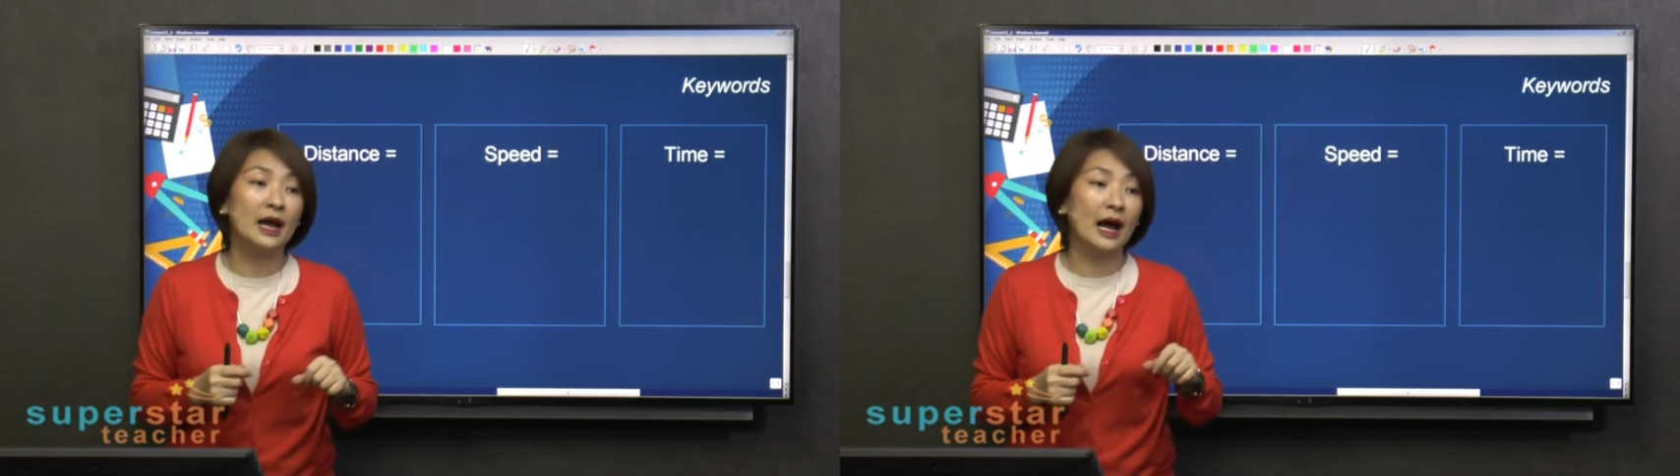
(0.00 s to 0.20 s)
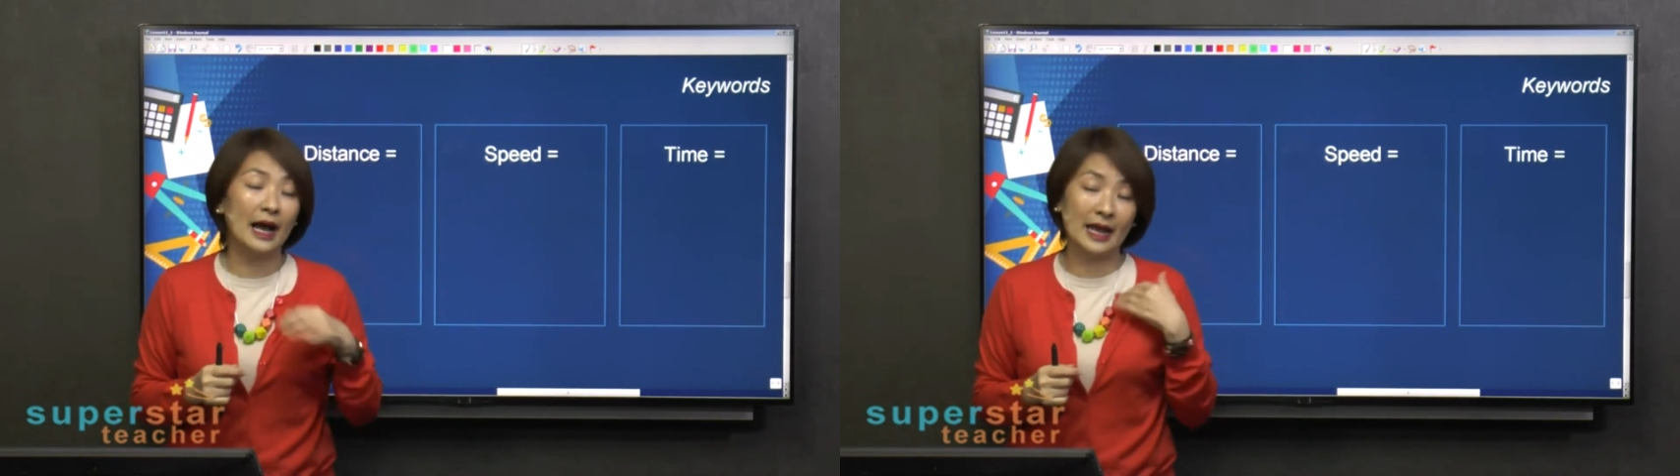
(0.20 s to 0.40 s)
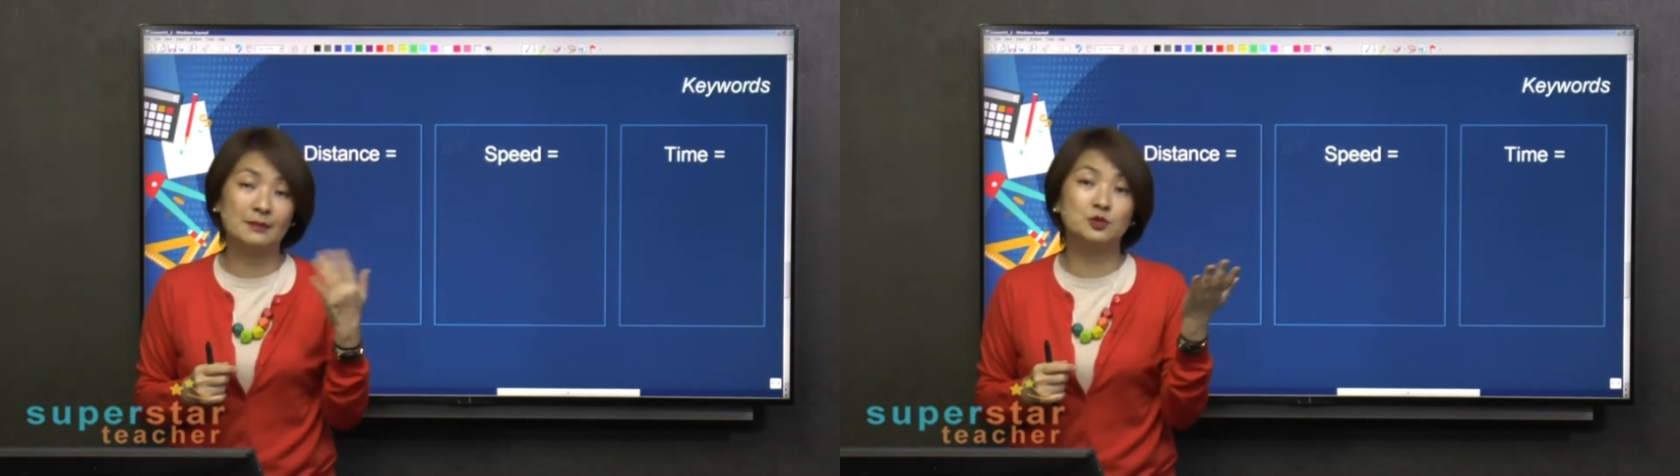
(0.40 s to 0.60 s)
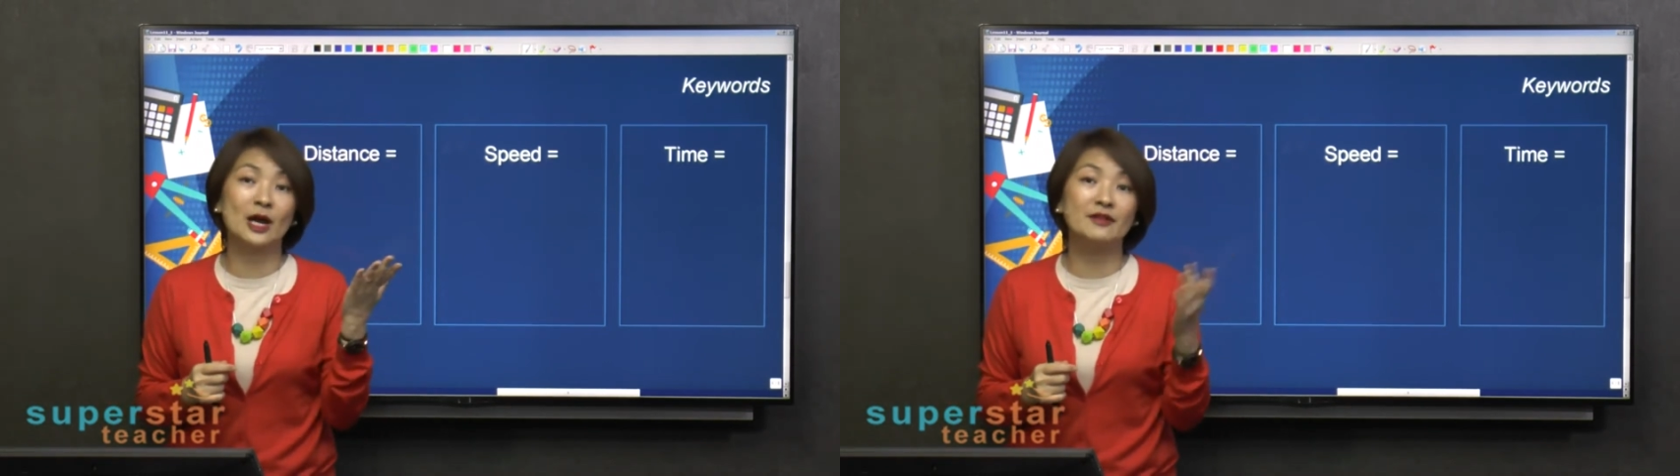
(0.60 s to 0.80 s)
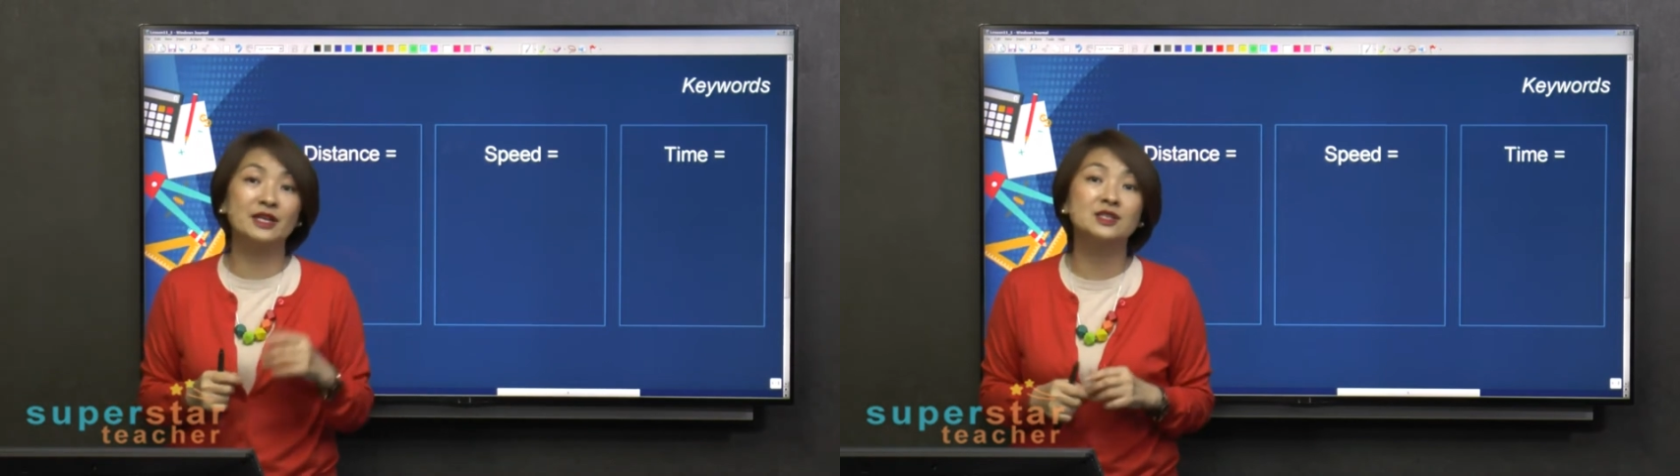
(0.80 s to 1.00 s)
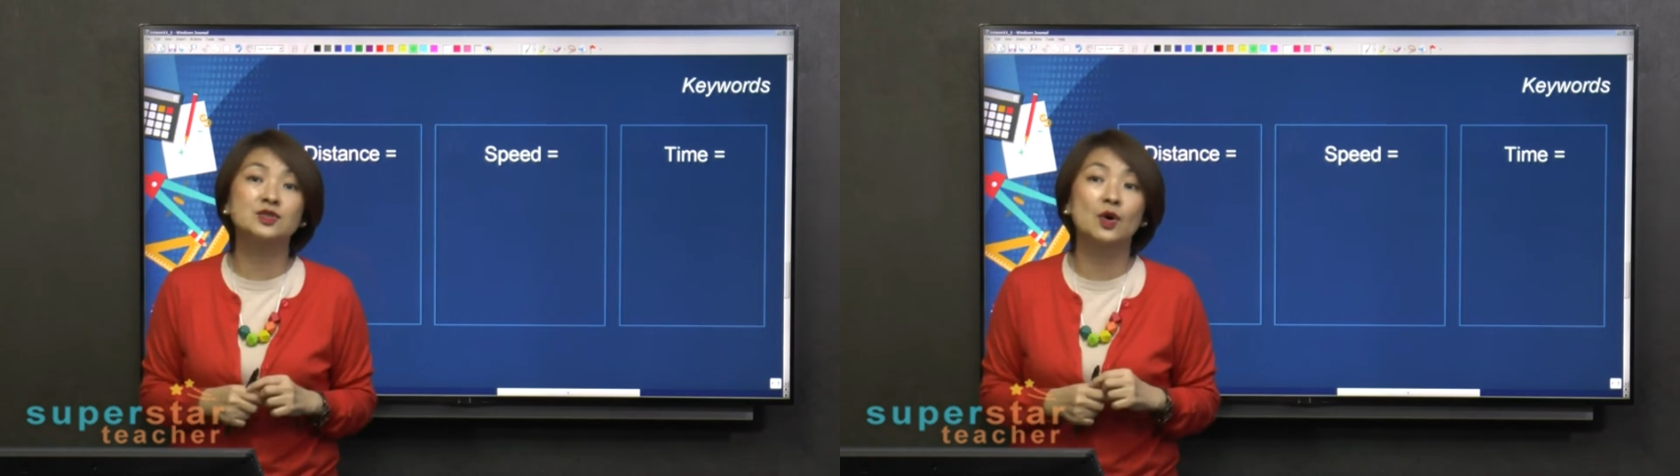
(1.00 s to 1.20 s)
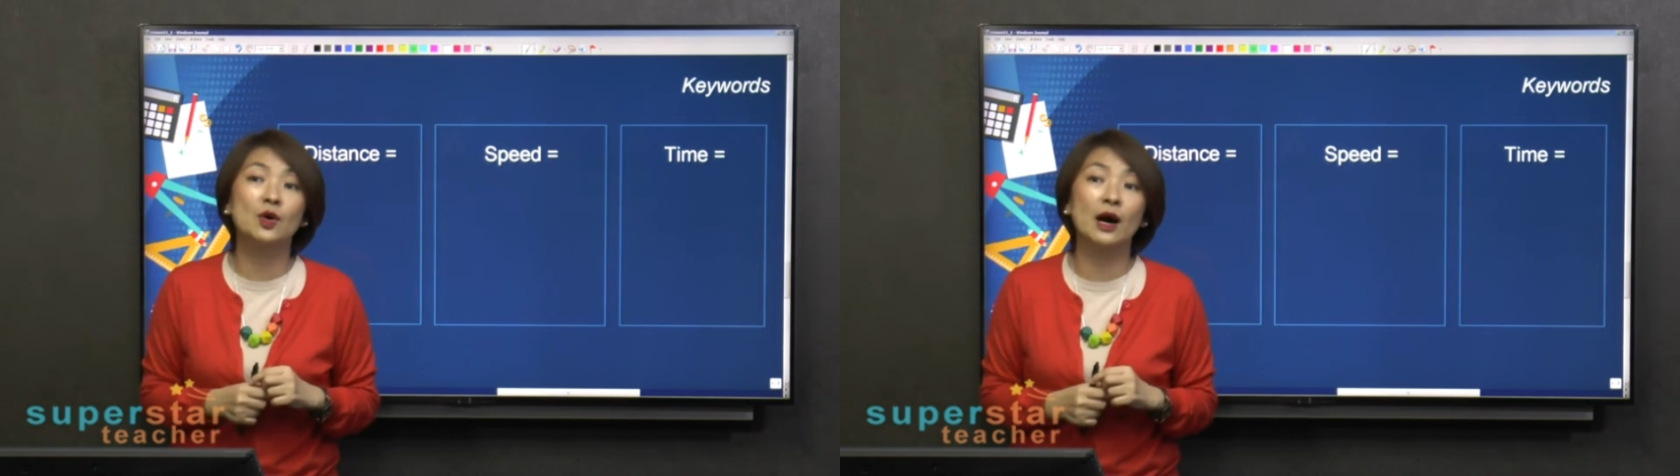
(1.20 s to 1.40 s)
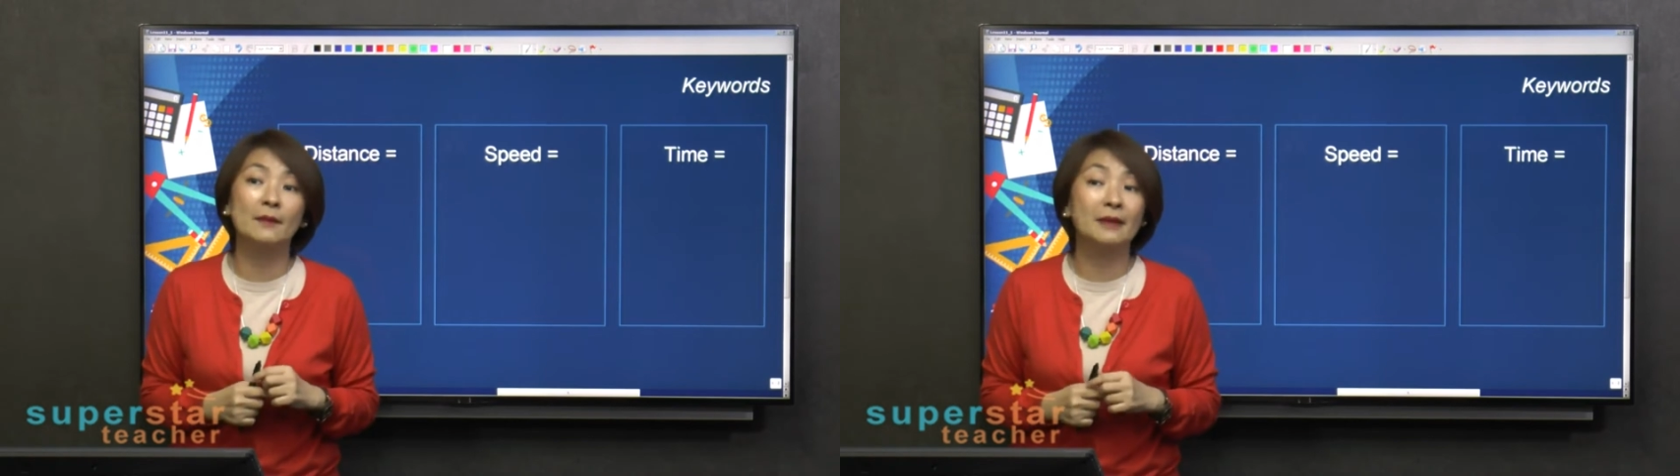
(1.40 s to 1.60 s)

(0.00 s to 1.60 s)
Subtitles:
I am driving, so